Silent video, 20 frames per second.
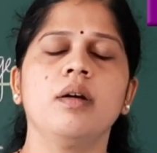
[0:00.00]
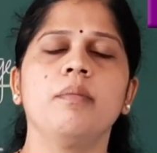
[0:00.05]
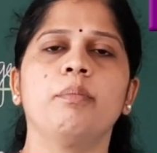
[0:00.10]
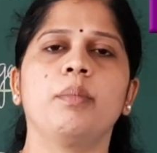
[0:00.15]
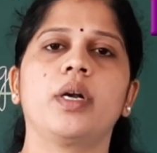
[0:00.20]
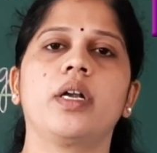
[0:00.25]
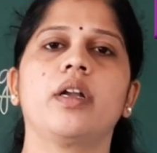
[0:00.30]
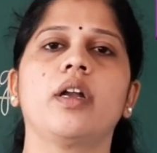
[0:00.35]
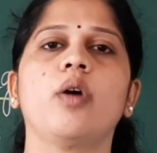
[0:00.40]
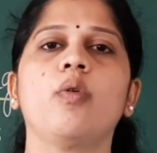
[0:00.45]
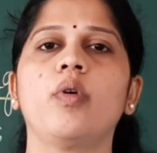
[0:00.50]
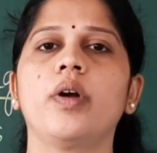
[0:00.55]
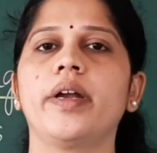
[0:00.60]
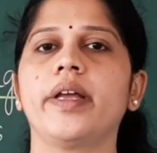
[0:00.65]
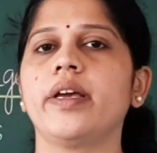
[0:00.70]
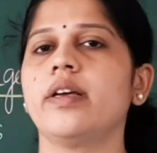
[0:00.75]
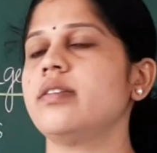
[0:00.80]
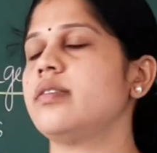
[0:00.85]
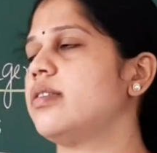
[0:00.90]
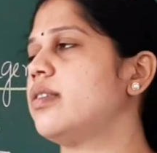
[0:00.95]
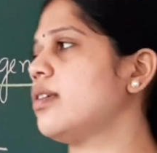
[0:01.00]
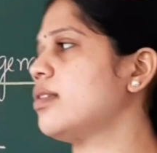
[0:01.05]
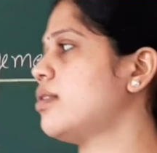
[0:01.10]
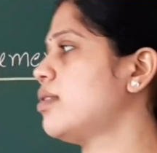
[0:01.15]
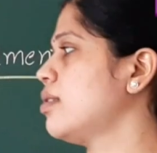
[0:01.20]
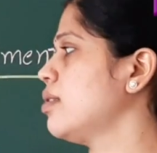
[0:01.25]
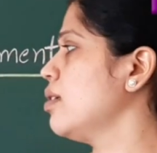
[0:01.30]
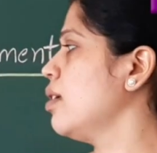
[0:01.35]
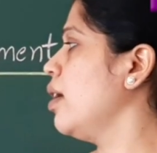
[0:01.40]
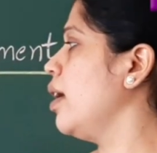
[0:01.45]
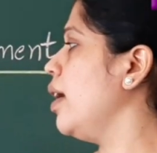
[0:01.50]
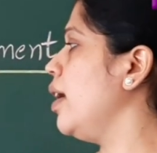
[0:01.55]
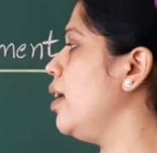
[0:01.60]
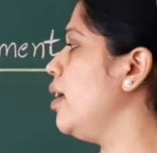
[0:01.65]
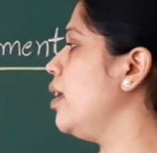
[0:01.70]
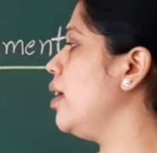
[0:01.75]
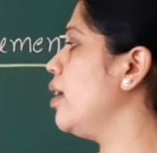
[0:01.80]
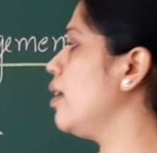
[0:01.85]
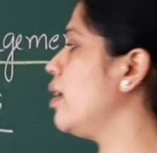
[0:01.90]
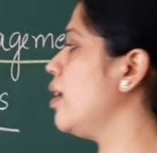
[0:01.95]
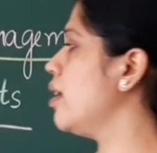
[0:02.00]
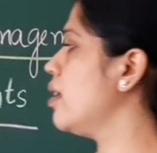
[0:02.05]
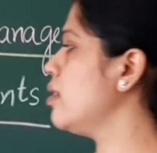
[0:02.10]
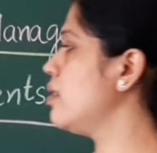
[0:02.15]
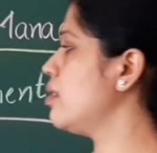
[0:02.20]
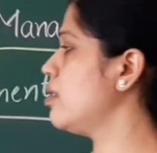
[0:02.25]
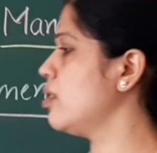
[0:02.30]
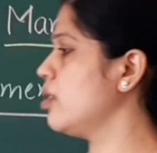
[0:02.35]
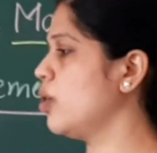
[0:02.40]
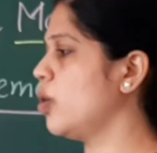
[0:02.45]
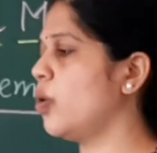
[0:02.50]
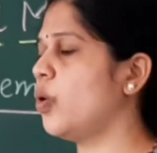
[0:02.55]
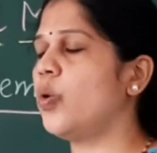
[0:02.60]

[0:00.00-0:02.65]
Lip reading: But nowadays this indigenous